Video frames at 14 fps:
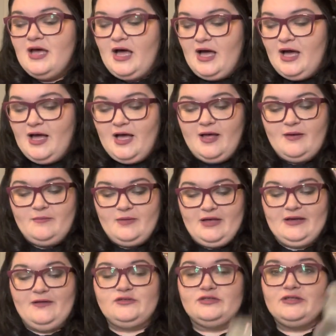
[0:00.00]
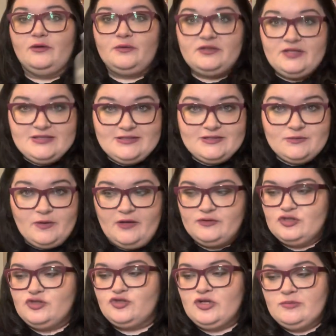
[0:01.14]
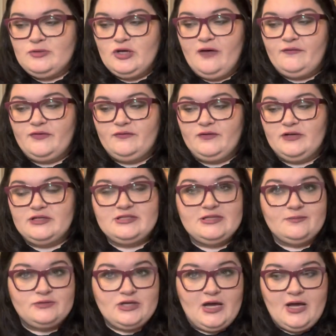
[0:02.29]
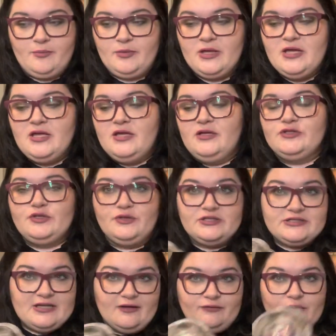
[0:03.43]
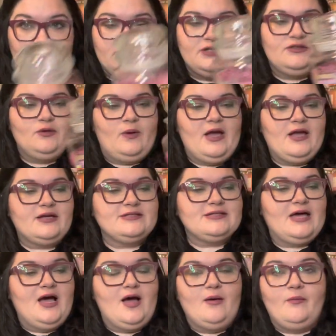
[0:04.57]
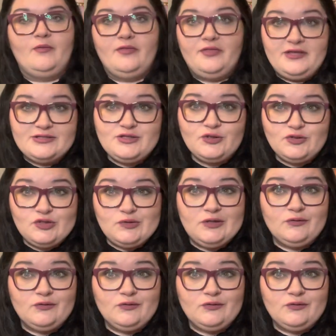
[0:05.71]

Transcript: Um, and I've done that with these as well, just trimming off the very tip top so that's not floating in the wax. Um, these are doing